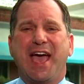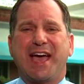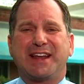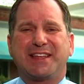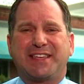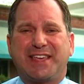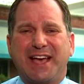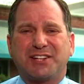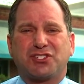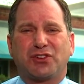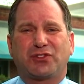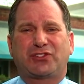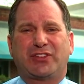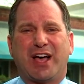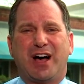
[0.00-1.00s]
and get
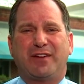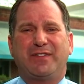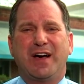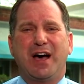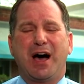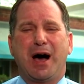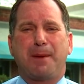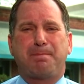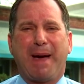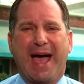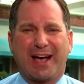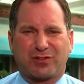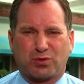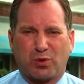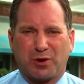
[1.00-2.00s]
yourself a
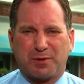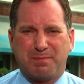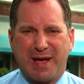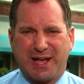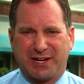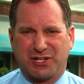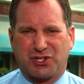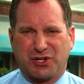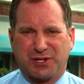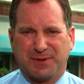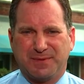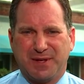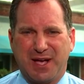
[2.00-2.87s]
password manager.